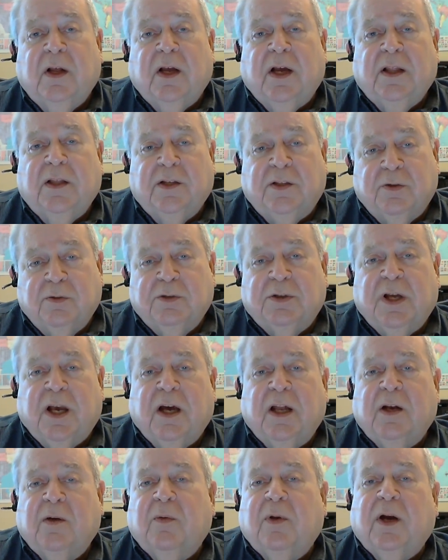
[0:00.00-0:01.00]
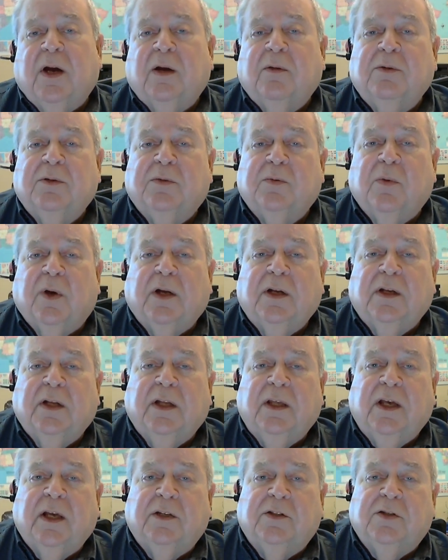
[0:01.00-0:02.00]
And this was kind of what I was wanting to
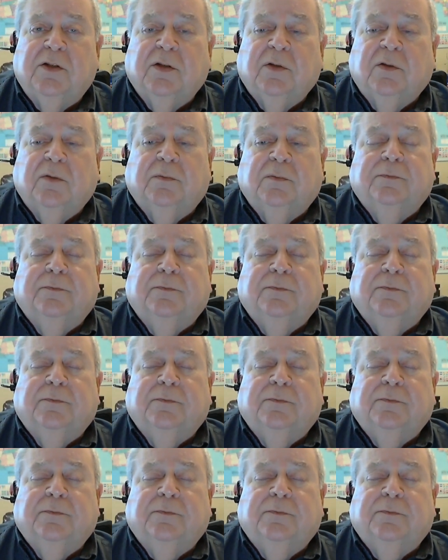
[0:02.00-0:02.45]
get to,